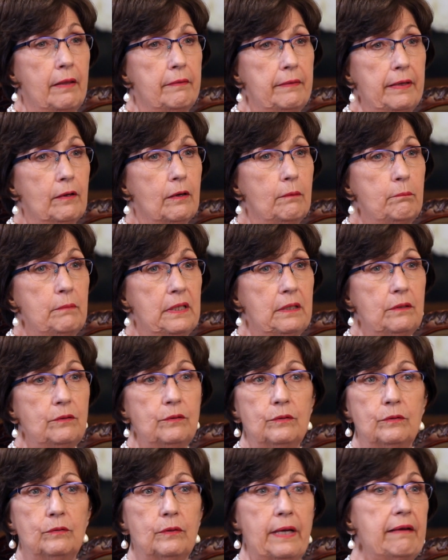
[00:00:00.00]
There are men
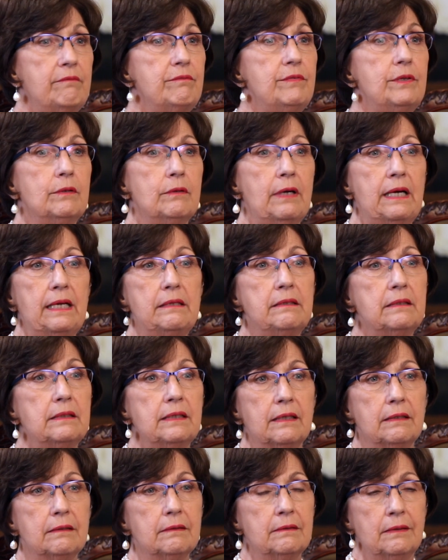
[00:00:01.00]
who have no
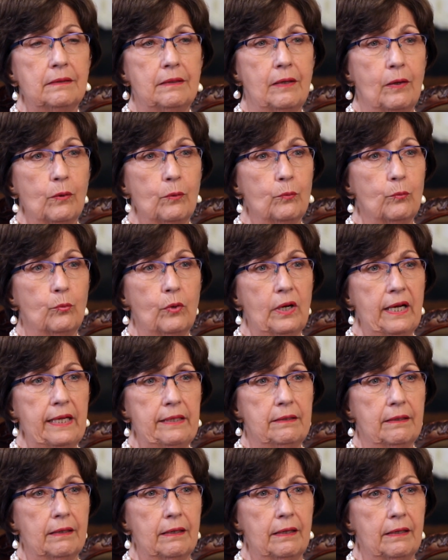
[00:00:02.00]
idea
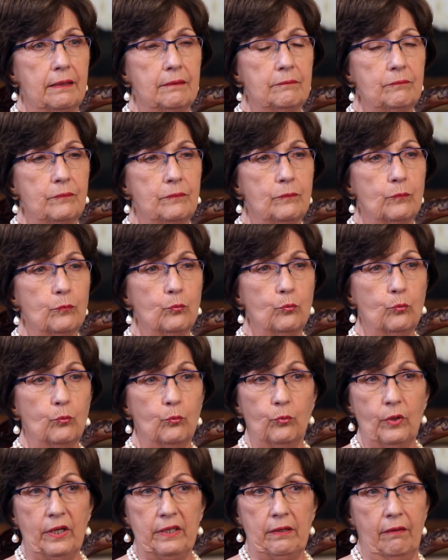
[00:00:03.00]
what
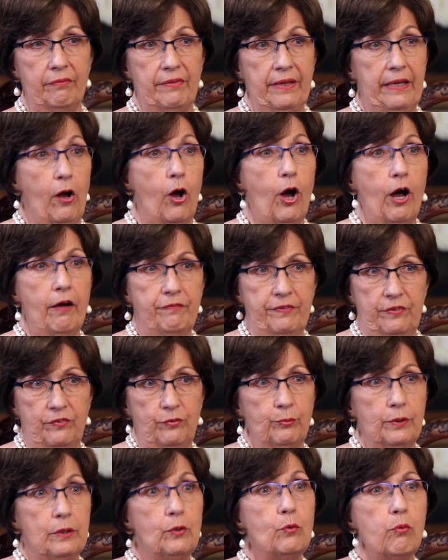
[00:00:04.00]
the
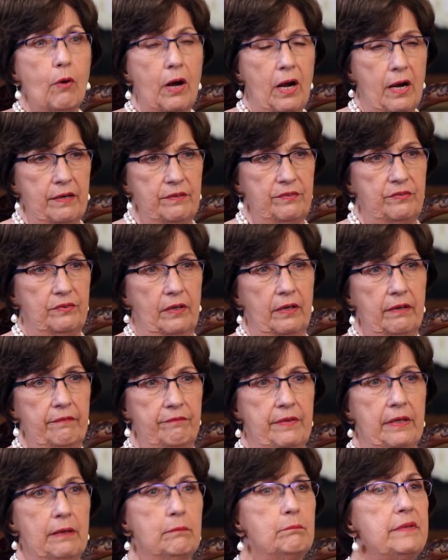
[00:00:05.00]
office requires
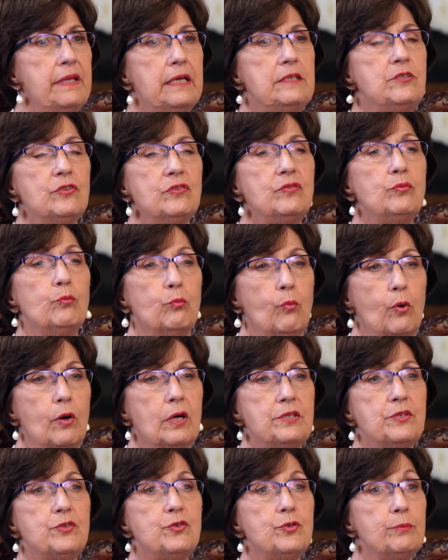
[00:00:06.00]
of them. They just
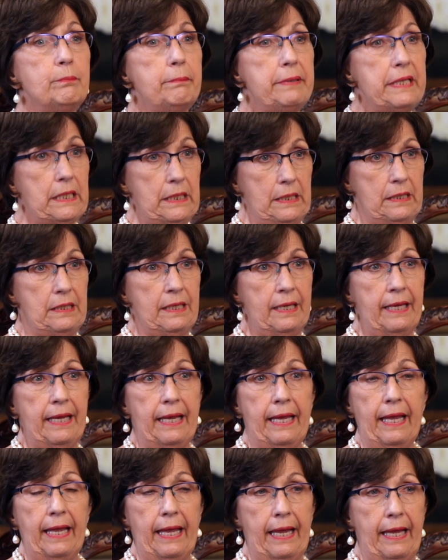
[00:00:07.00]
want to be.
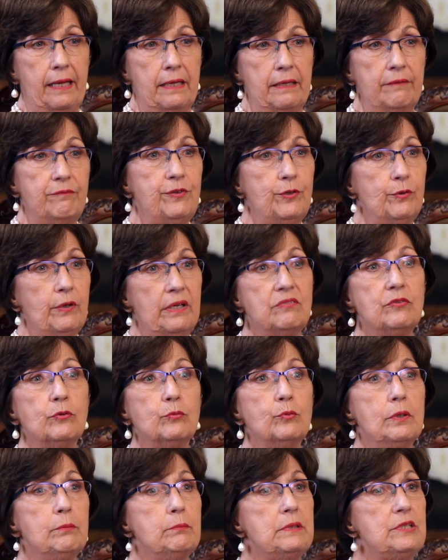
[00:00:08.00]
And if you as a
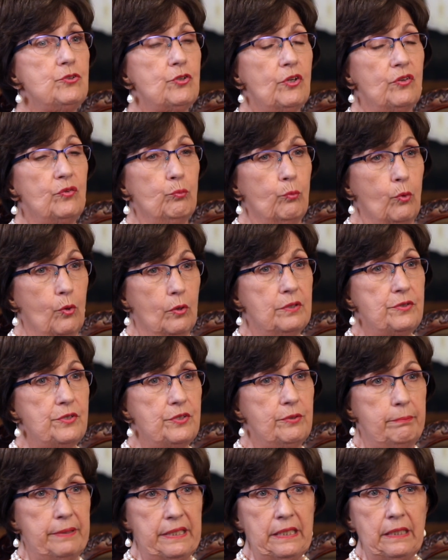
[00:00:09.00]
woman just want
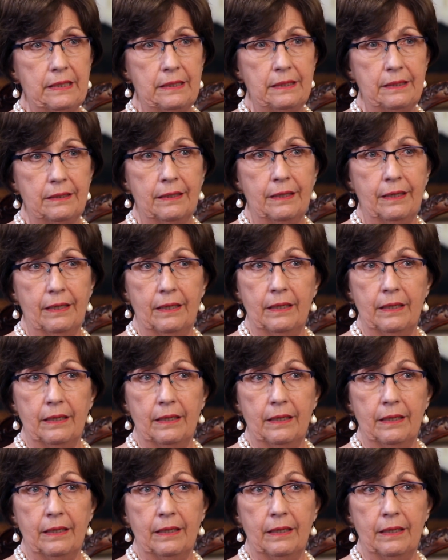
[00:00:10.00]
to be,